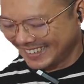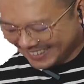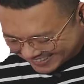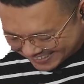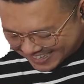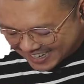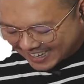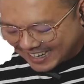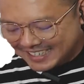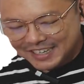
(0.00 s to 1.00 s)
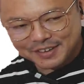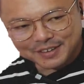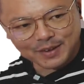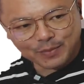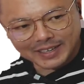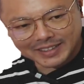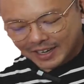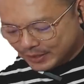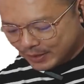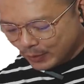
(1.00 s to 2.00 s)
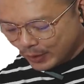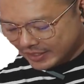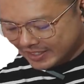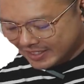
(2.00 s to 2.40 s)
Let's say you see 1,000 watts.